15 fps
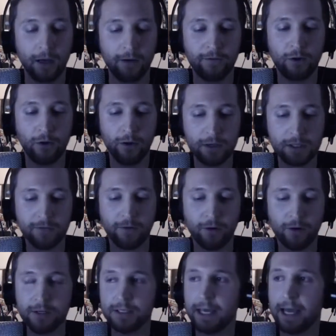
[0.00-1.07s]
Of
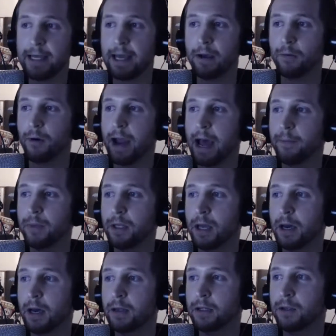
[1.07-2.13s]
course. Yeah. We're happy
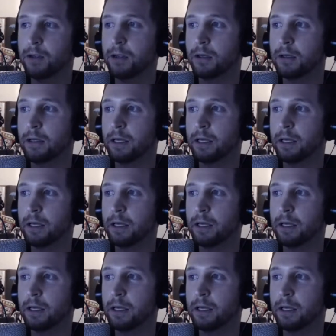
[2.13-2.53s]
you could,